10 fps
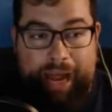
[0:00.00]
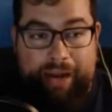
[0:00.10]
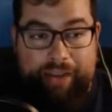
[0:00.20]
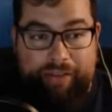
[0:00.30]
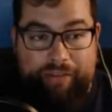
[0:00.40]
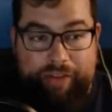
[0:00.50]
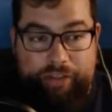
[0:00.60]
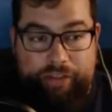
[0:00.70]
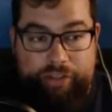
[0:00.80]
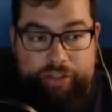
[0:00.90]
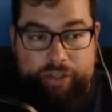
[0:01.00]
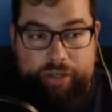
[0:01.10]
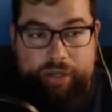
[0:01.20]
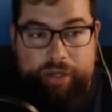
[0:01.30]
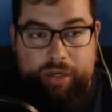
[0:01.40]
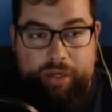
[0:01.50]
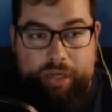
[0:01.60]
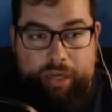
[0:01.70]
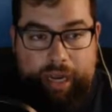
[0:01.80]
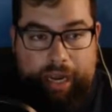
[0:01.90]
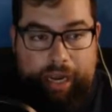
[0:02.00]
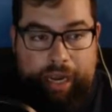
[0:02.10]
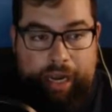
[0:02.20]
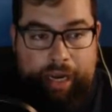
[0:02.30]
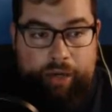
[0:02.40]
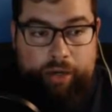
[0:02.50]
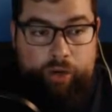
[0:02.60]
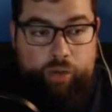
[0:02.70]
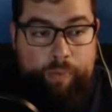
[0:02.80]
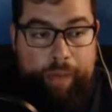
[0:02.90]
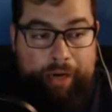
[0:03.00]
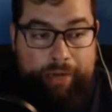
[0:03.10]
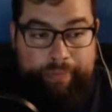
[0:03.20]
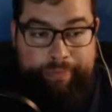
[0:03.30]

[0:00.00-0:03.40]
another fish and do better.